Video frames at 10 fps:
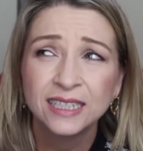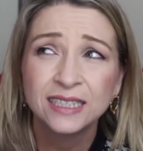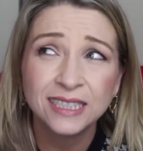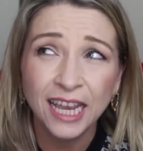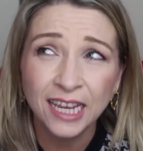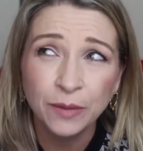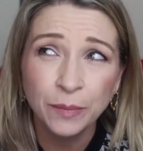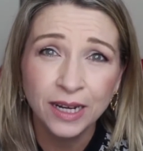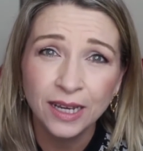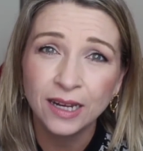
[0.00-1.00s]
Take a
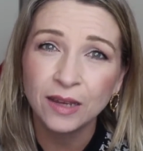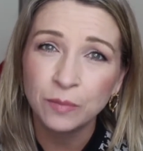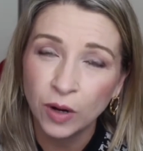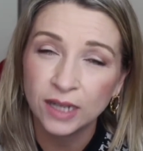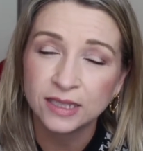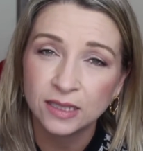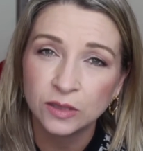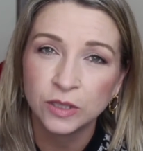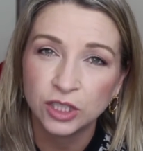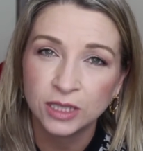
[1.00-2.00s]
minute and process
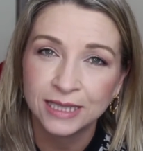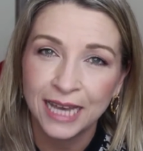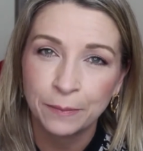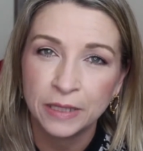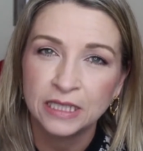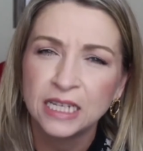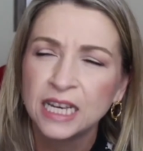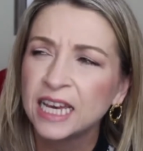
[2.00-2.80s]
what just happened.